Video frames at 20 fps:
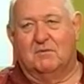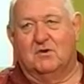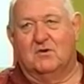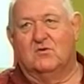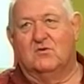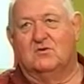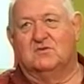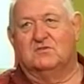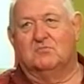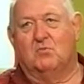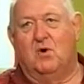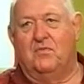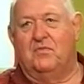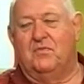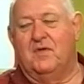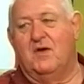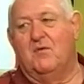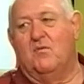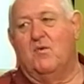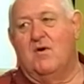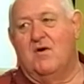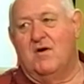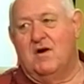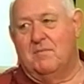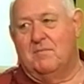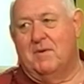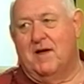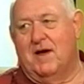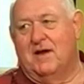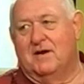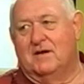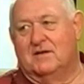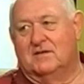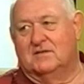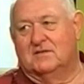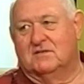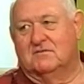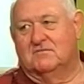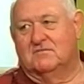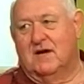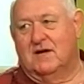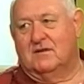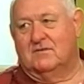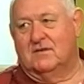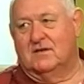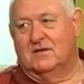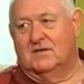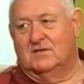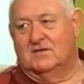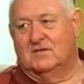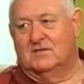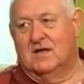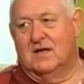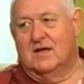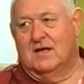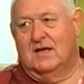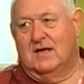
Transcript: because what they're worried about is the fact that it's